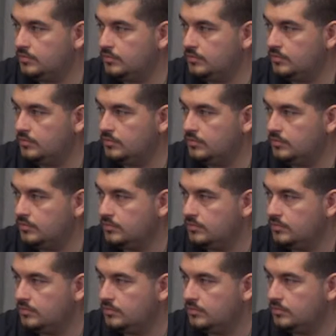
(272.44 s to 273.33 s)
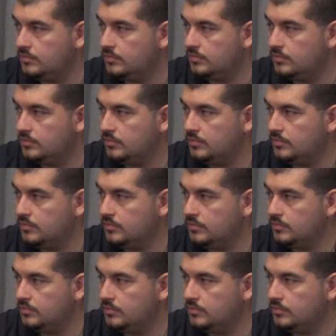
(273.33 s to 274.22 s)

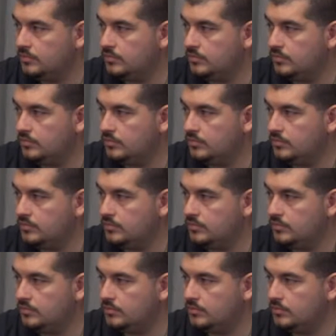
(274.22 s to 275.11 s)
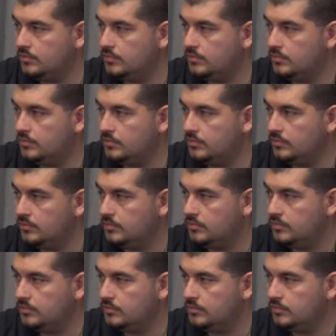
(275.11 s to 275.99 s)

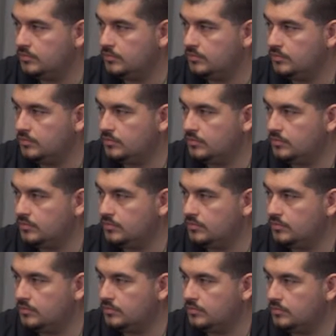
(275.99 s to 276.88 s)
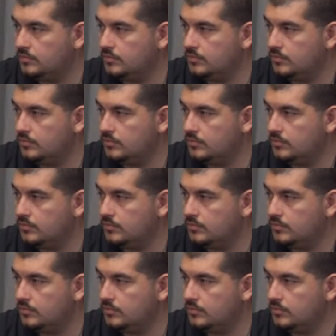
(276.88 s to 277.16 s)
[no speech]